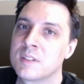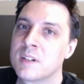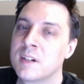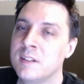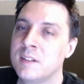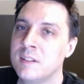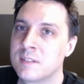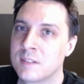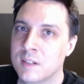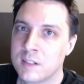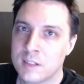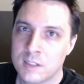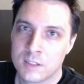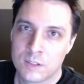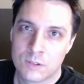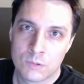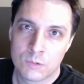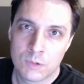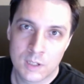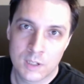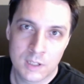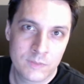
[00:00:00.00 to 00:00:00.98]
I decided
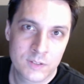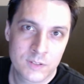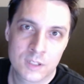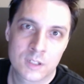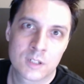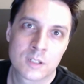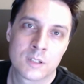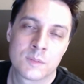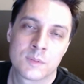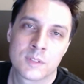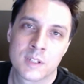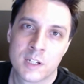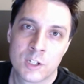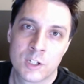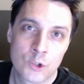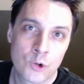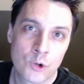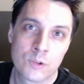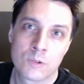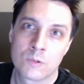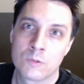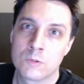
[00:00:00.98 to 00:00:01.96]
to leave startups and
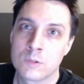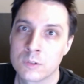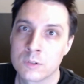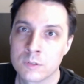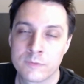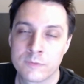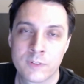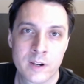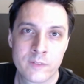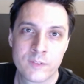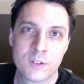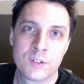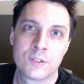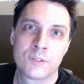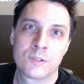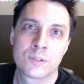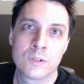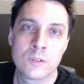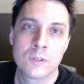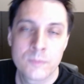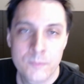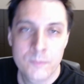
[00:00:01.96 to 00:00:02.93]
join Google 5 years
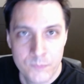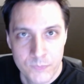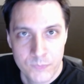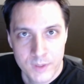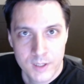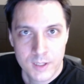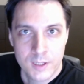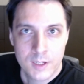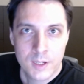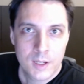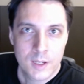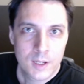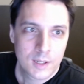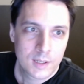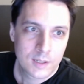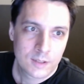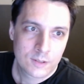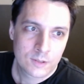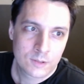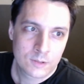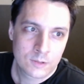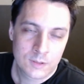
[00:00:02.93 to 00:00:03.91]
ago.
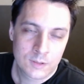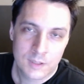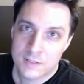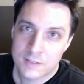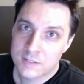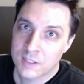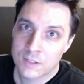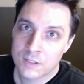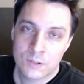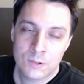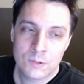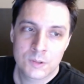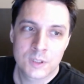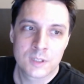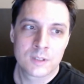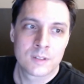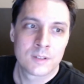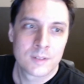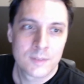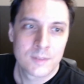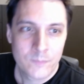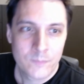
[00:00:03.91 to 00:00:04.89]
So let's get to it.